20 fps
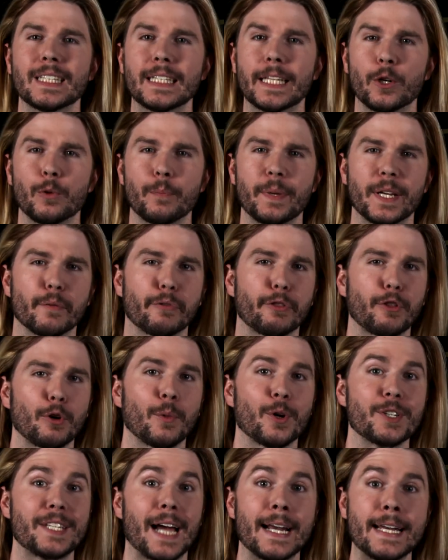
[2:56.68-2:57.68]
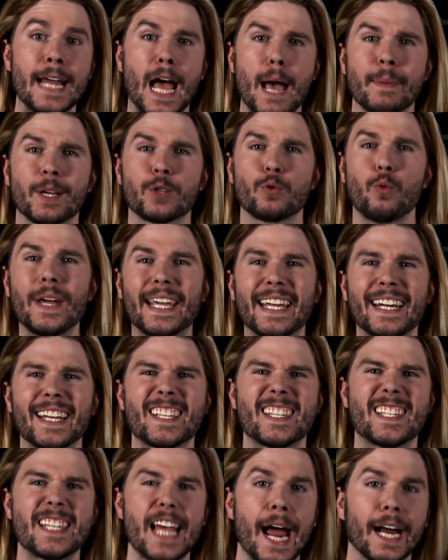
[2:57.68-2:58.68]
a little bit of thermodynamics, we can
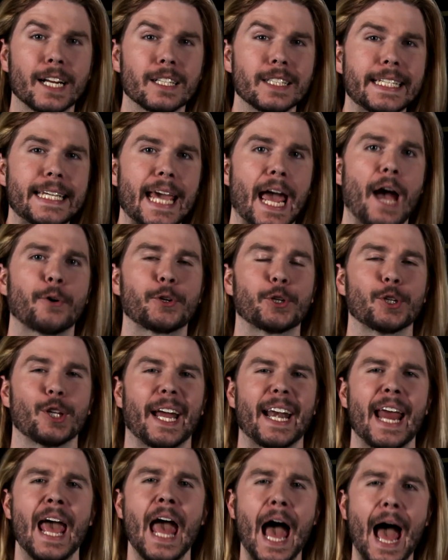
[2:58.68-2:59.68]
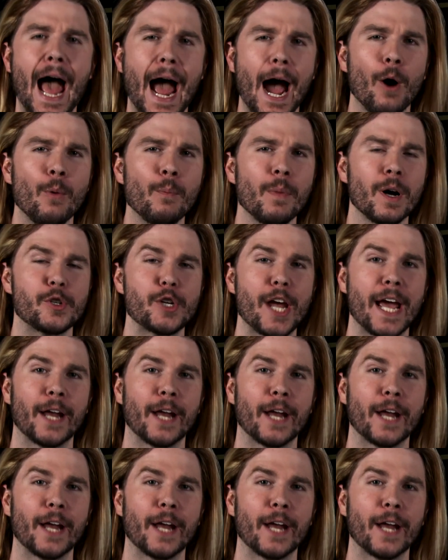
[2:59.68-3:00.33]
exactly calculate how much